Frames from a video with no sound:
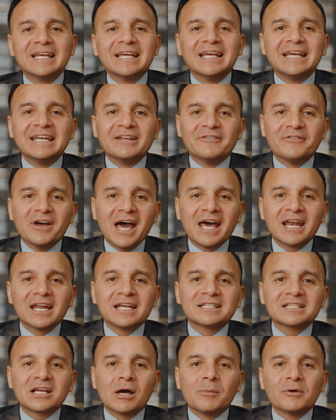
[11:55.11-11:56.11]
In Nevada,
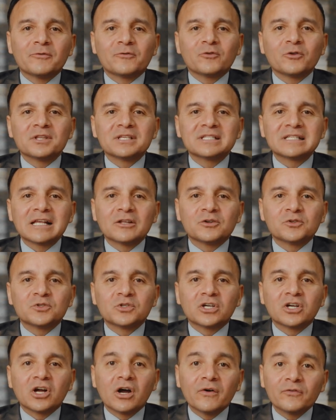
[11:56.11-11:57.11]
it's common for the seller to
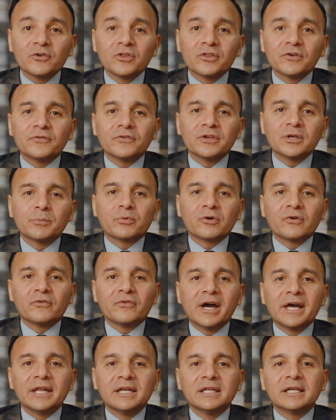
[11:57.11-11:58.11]
cover the fee,
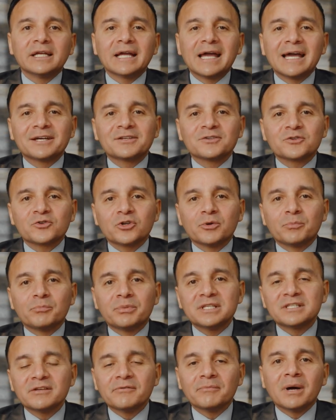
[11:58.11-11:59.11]
providing extra
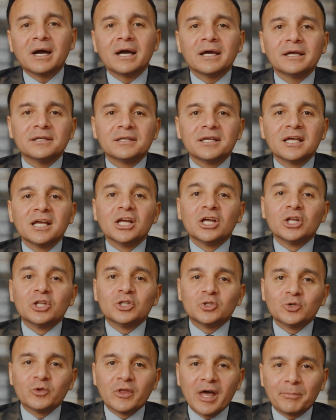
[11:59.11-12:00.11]
peace of mind
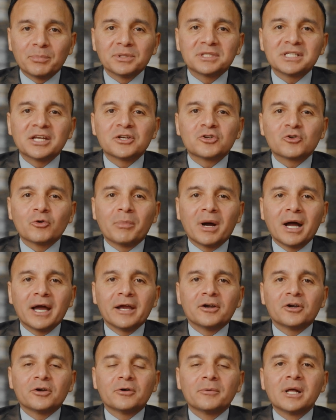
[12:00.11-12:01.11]
to that potential
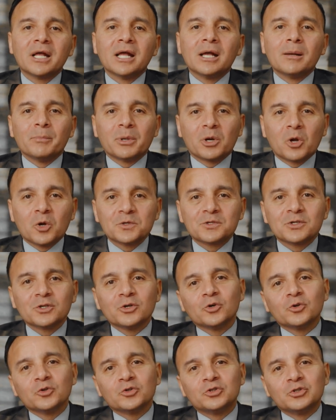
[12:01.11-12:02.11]
buyer, but
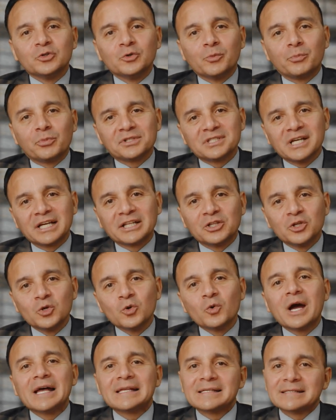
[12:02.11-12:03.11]
also to protect
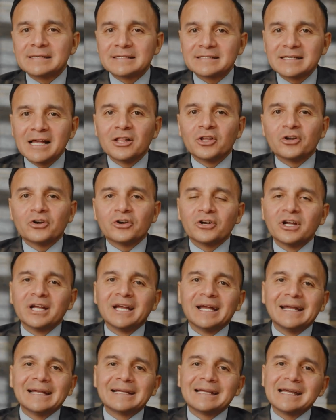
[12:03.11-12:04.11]
you as the seller
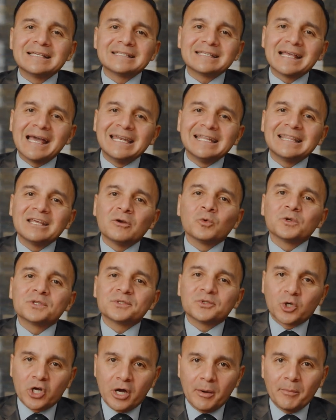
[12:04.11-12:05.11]
in case anything was
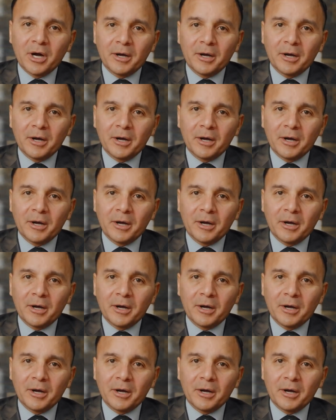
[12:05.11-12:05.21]
to come